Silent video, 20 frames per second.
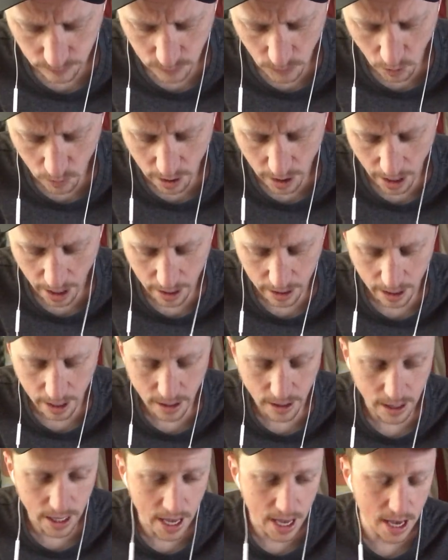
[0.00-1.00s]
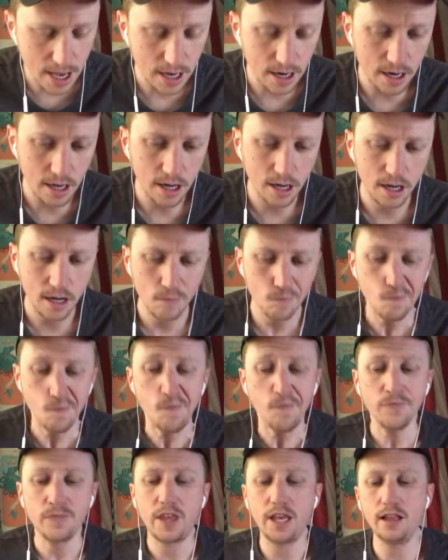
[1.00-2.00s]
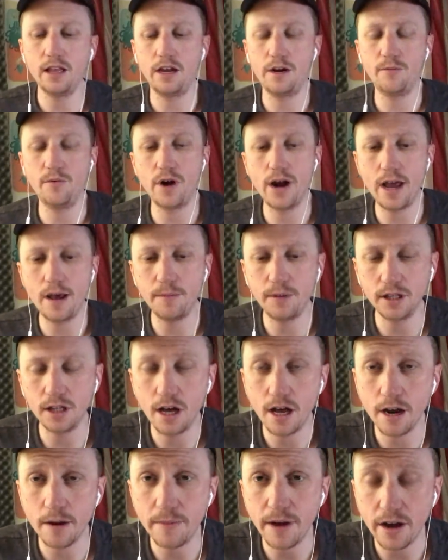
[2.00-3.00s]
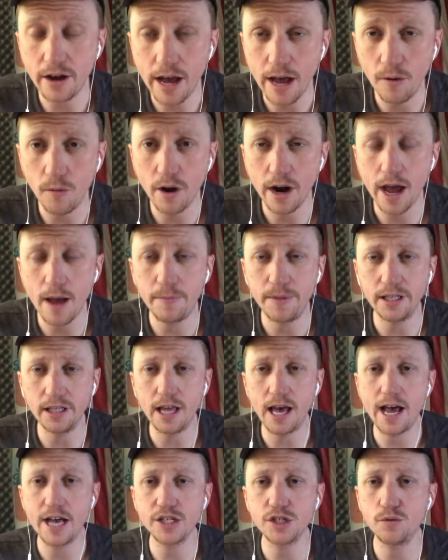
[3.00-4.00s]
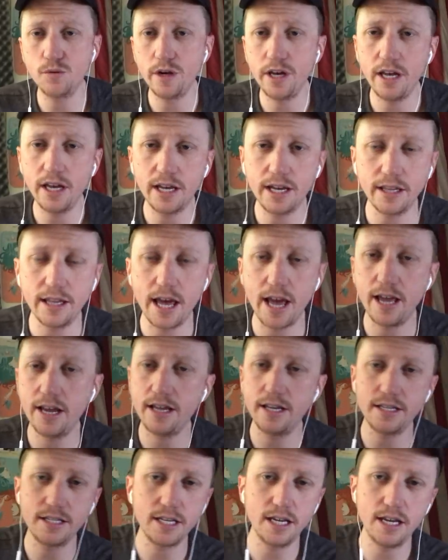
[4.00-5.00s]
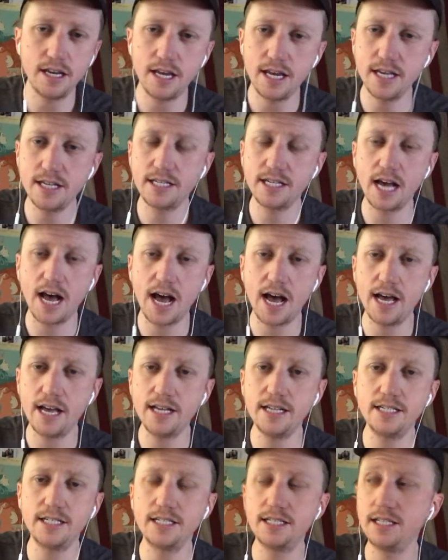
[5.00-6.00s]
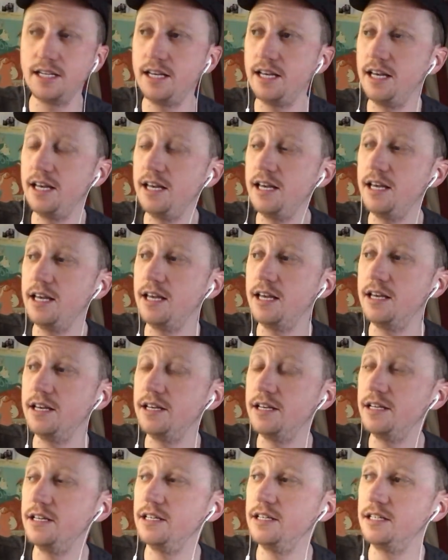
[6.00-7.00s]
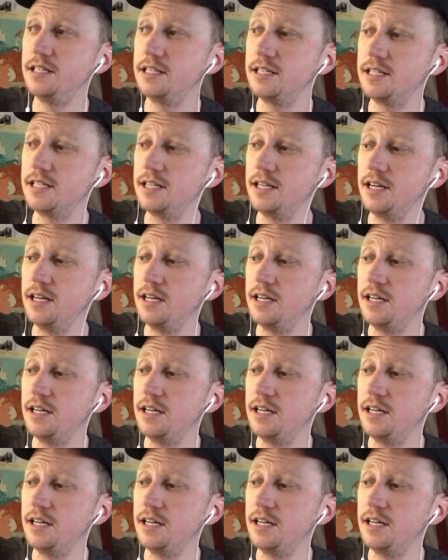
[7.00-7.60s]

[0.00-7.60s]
okay and then they let him ramble on about ha- what happened last week and that is in his eyes is